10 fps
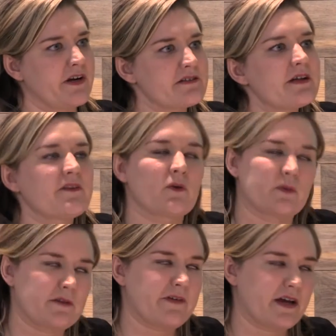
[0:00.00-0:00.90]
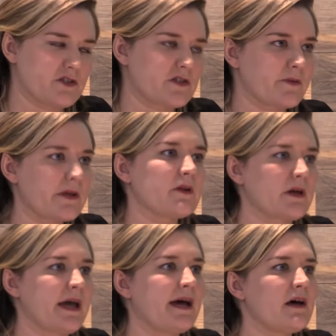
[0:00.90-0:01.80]
It's not the only factor that we
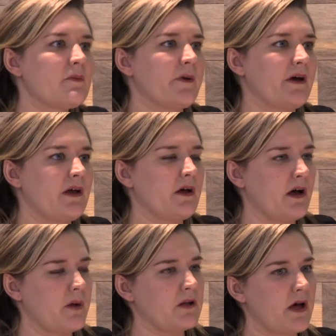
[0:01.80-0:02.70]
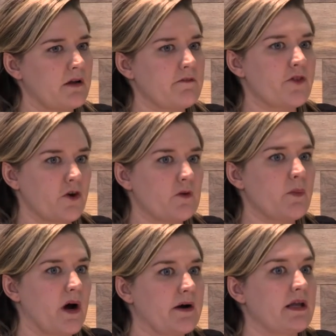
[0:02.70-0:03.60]
look at, but a lot of
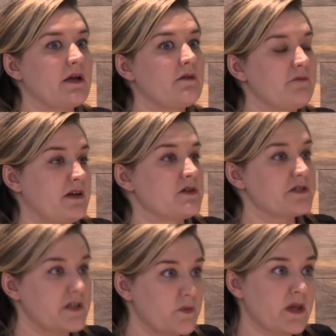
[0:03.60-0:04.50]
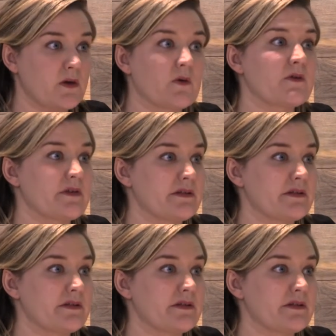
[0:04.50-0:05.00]
third-party vendors that we use,